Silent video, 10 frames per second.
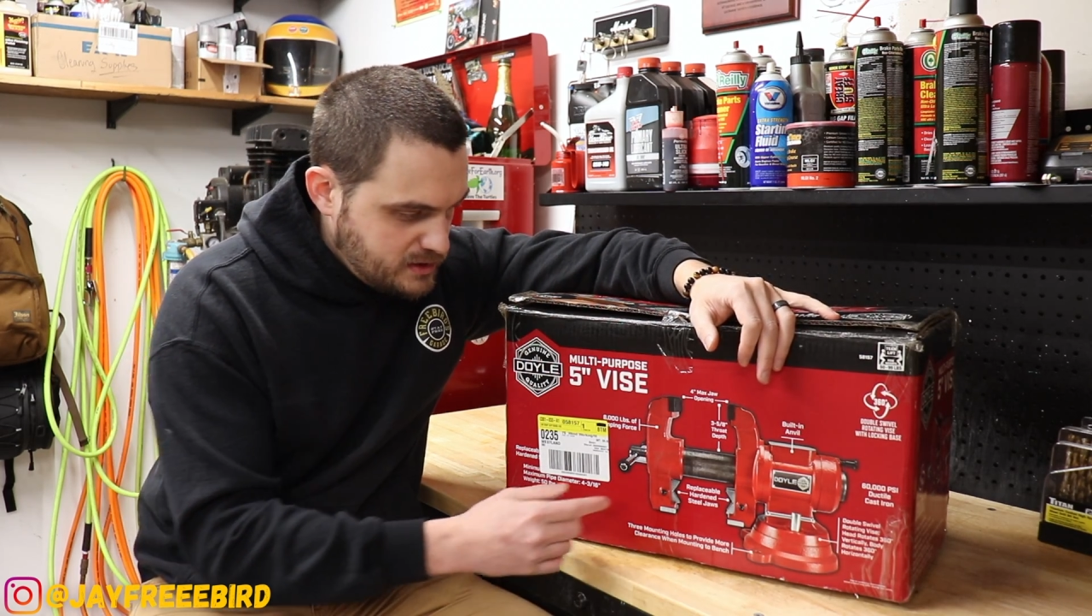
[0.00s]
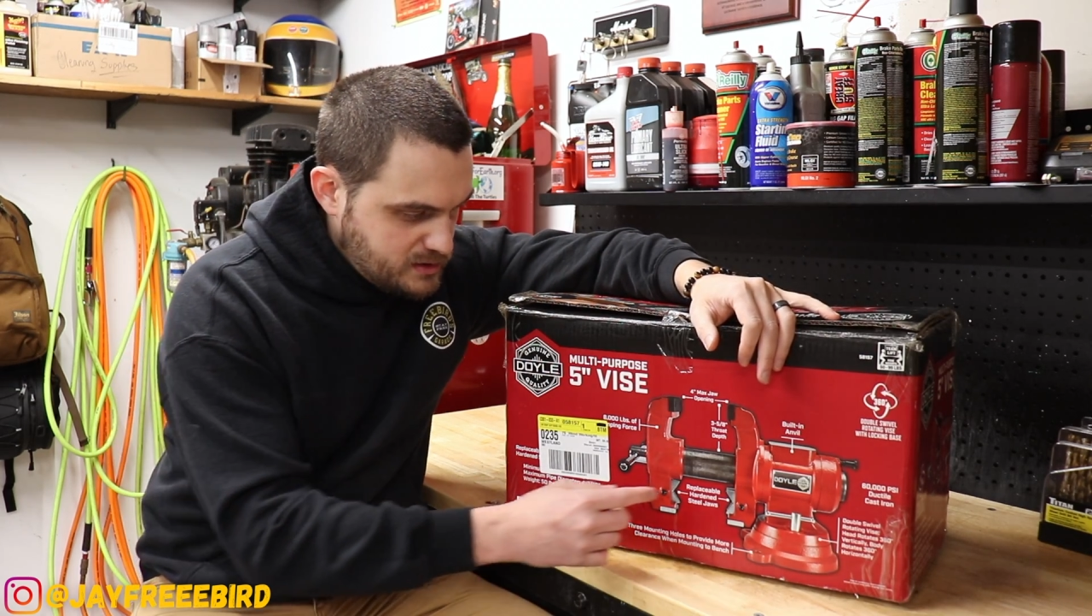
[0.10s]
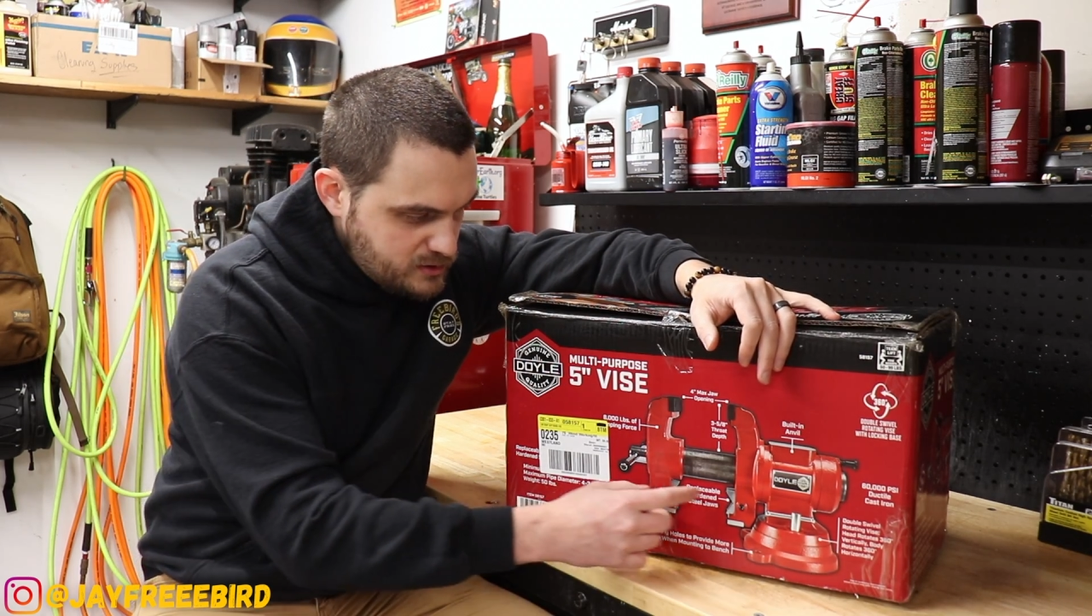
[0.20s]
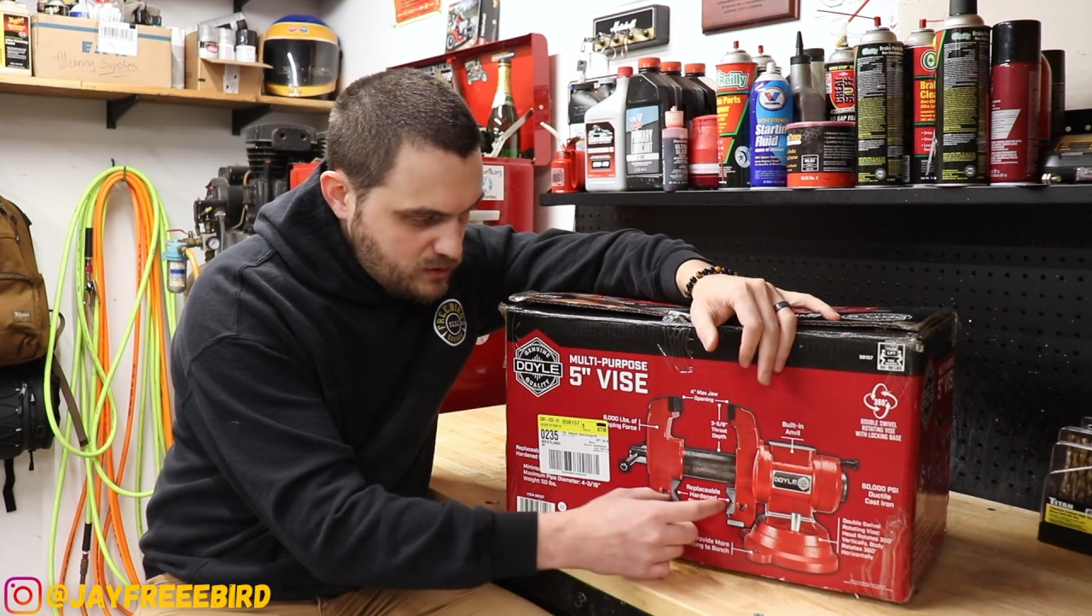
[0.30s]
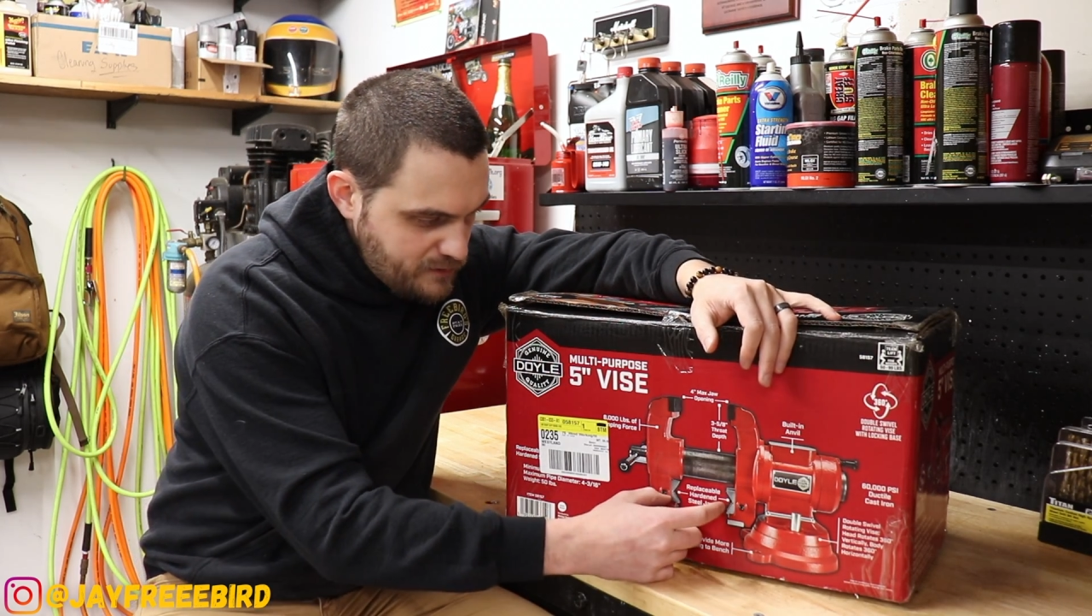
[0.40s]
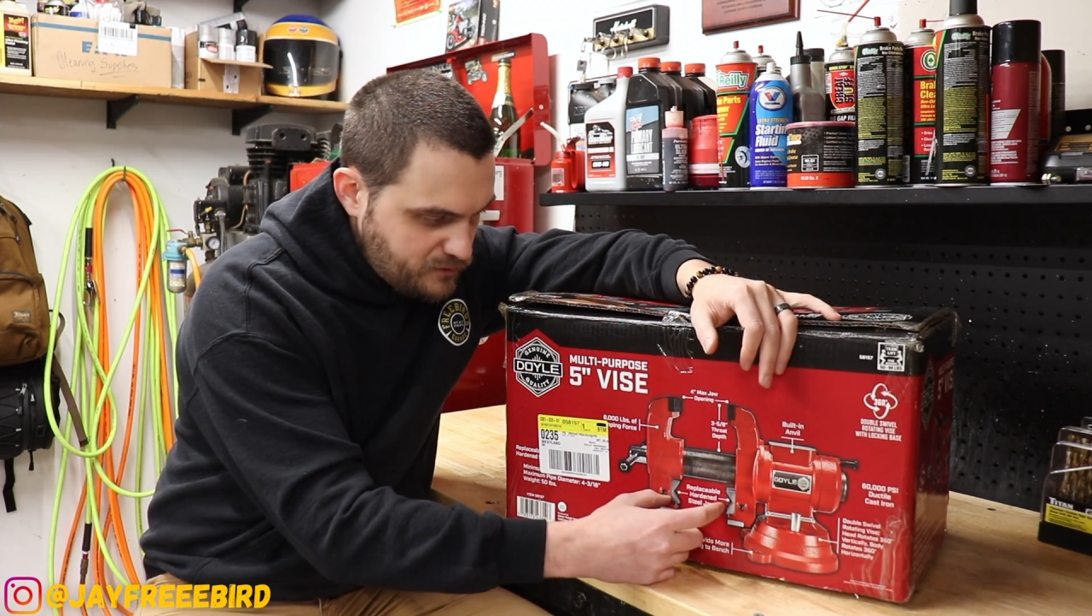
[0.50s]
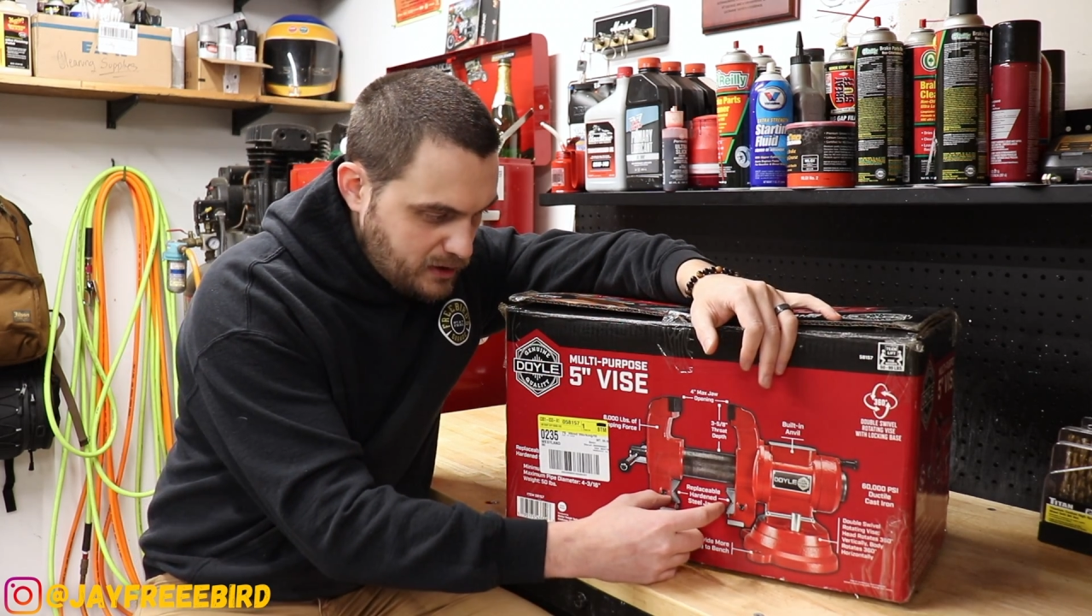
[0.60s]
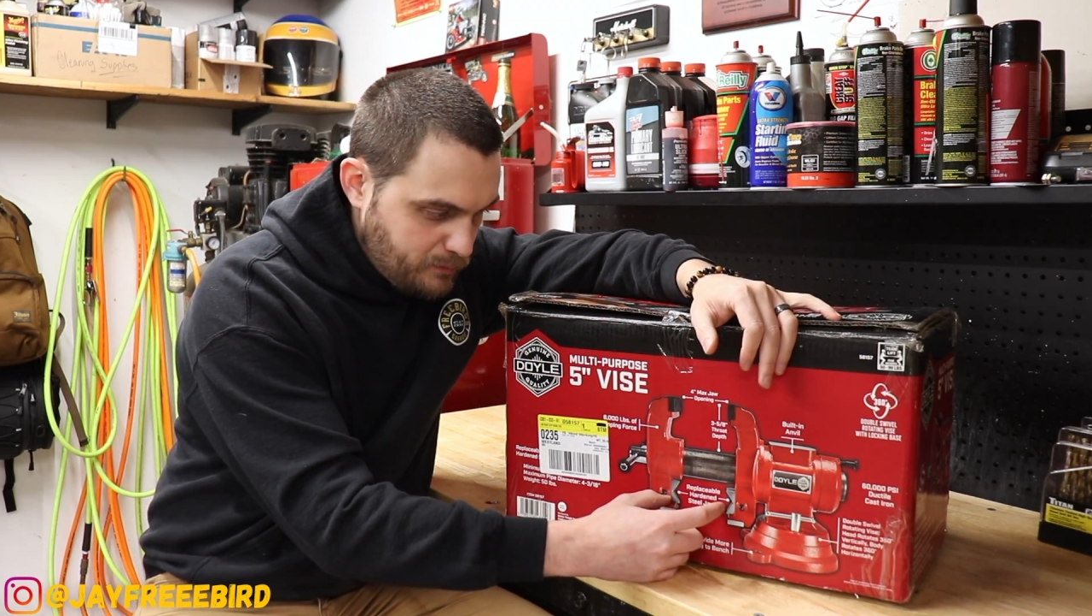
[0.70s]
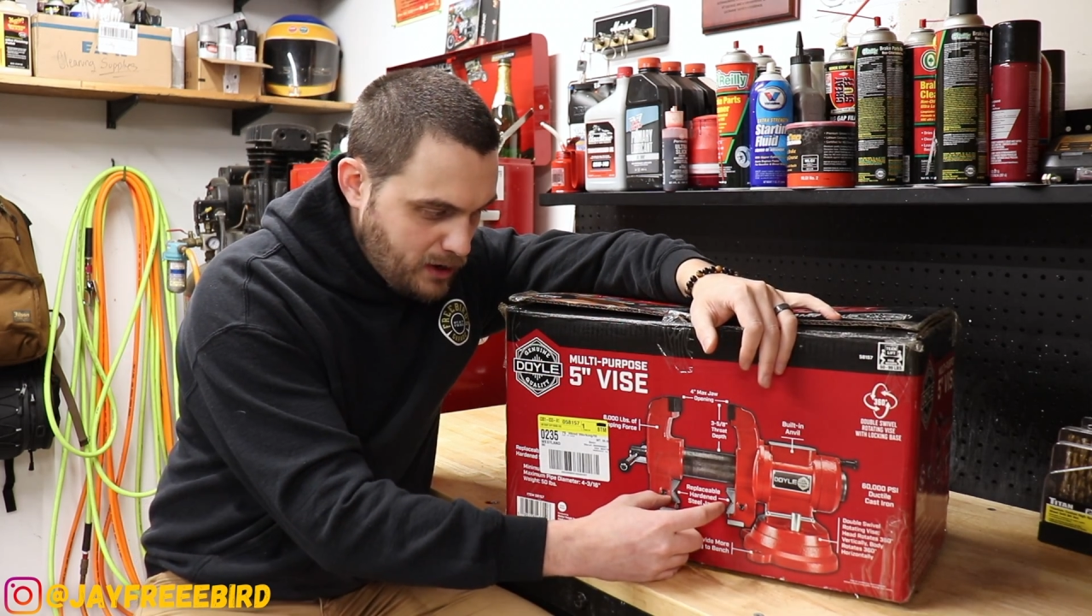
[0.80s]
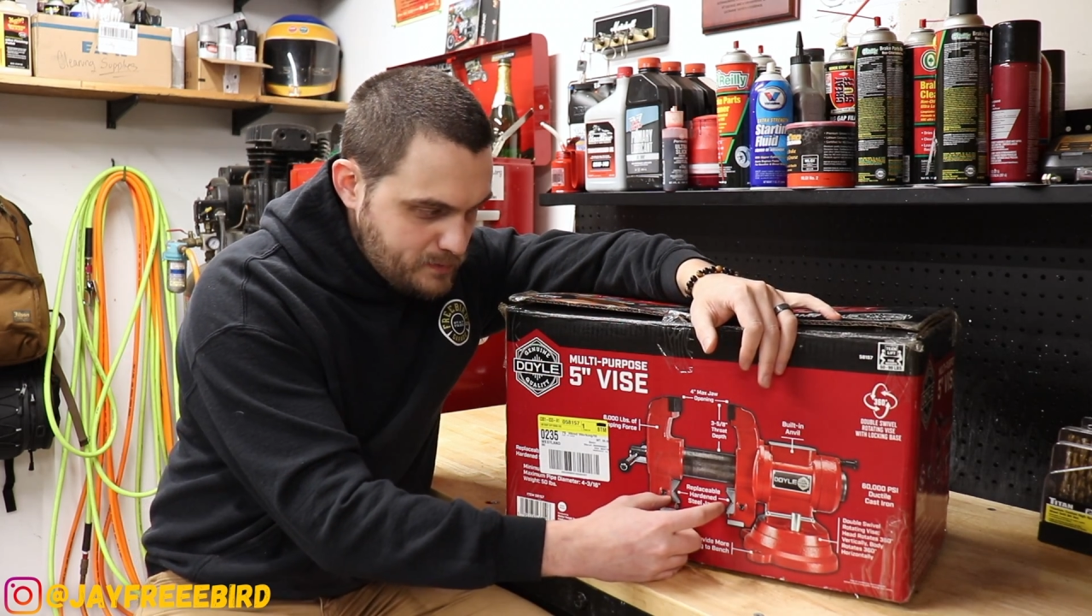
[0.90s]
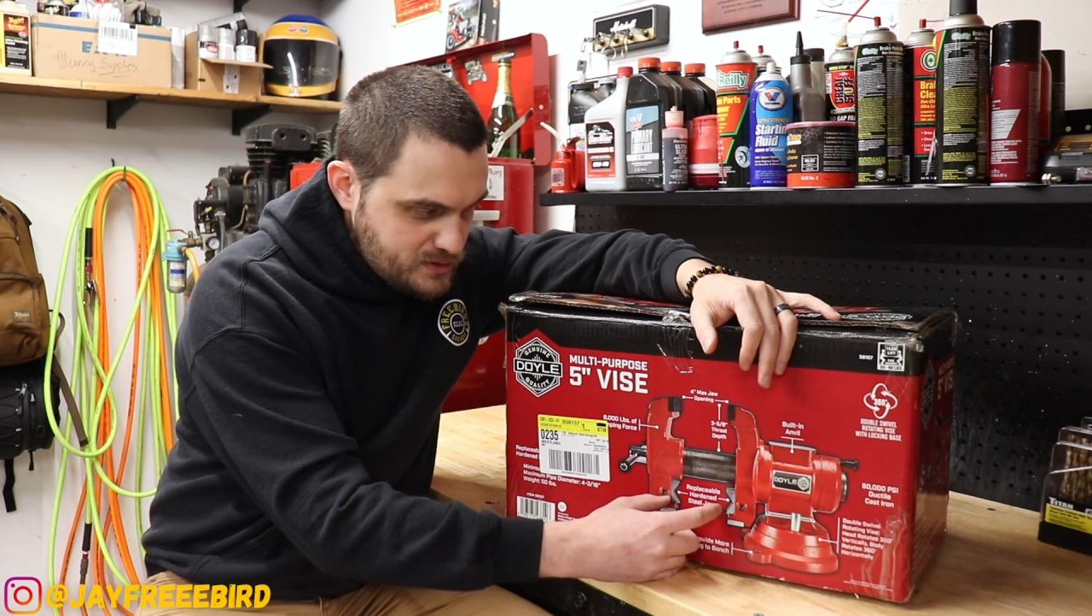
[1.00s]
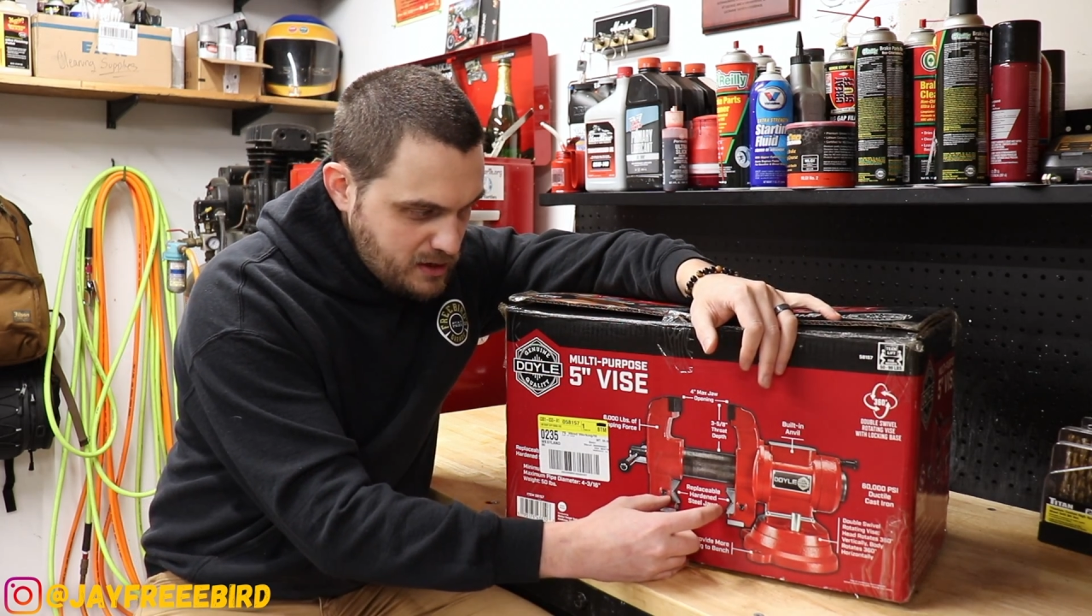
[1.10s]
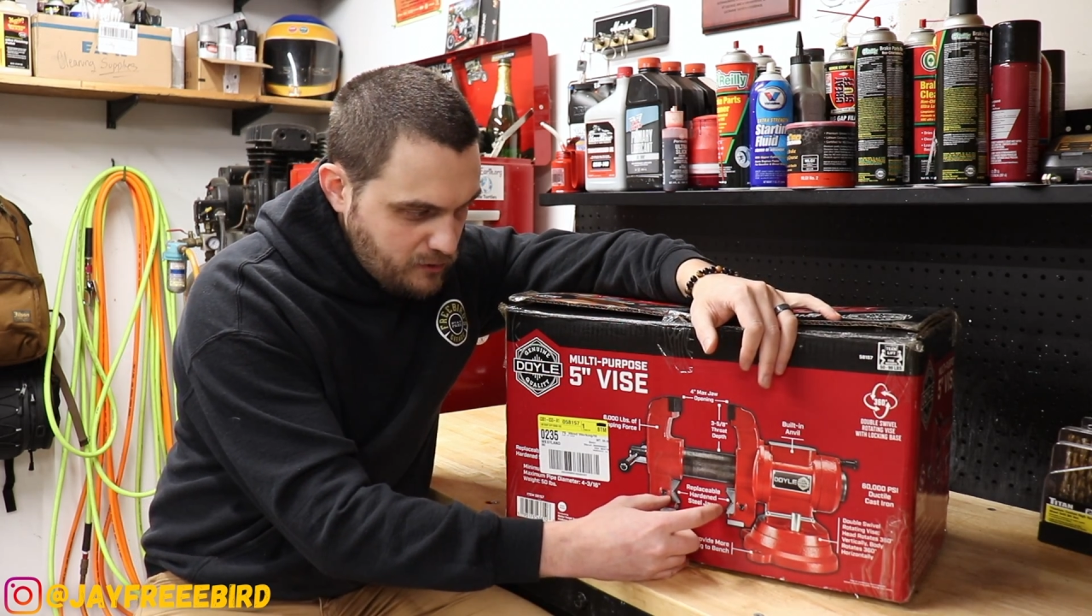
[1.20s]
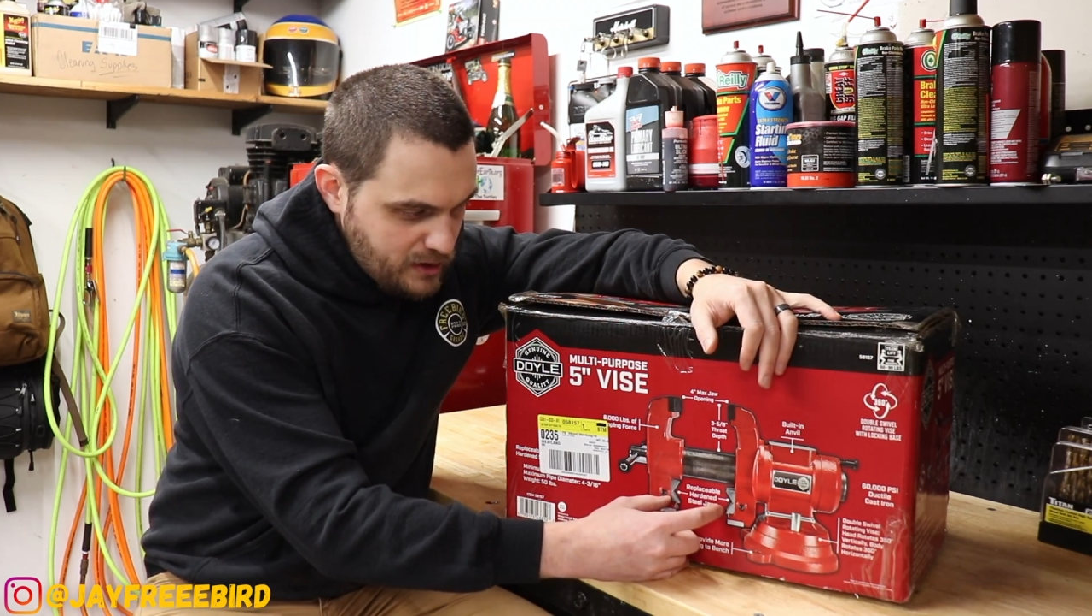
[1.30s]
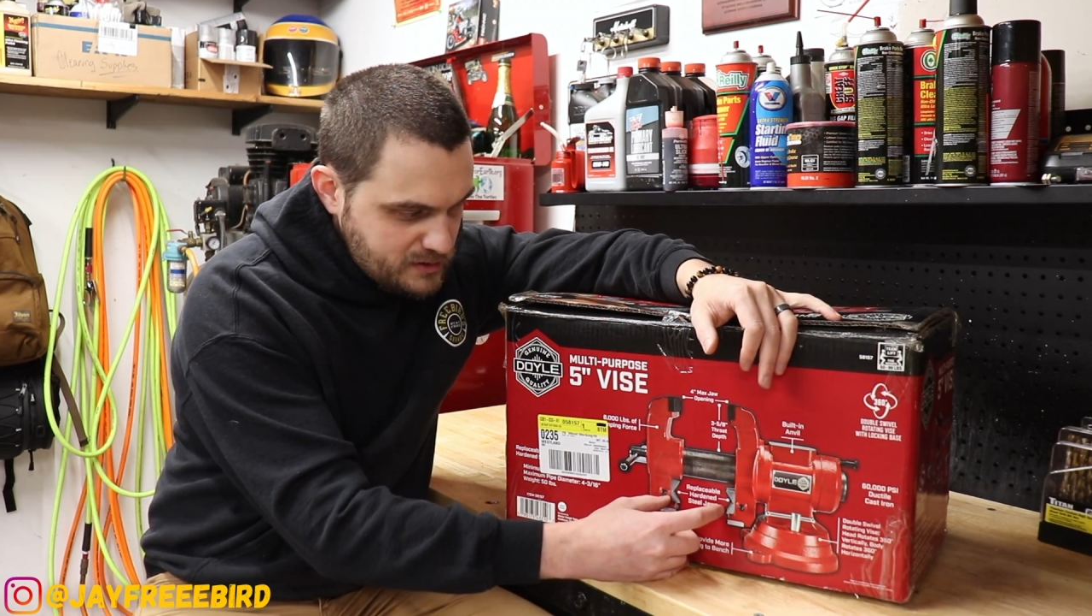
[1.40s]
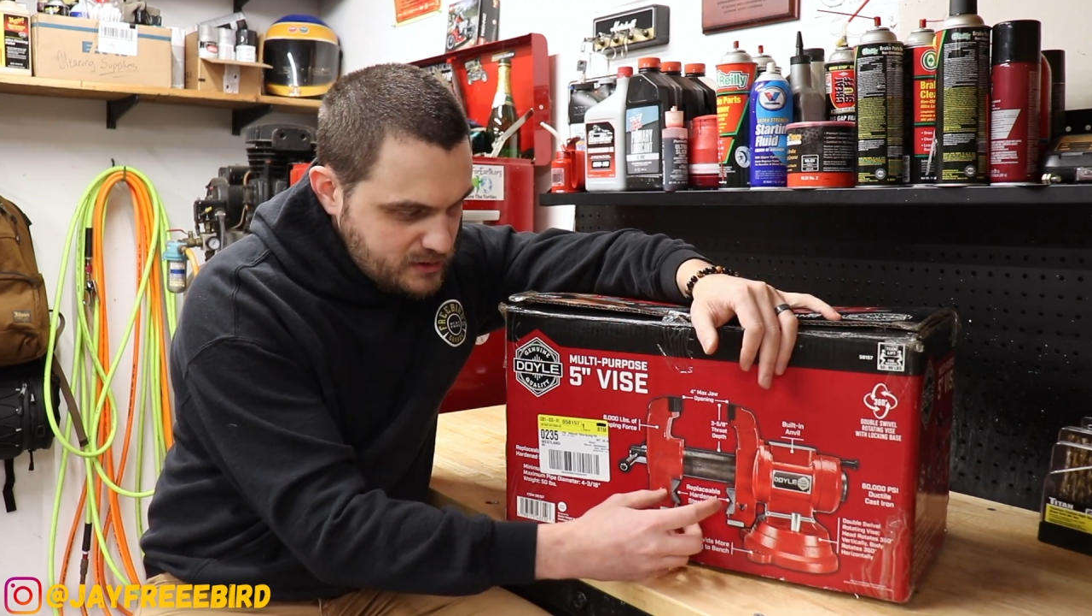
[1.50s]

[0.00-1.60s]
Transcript: This is great for like pipes and all that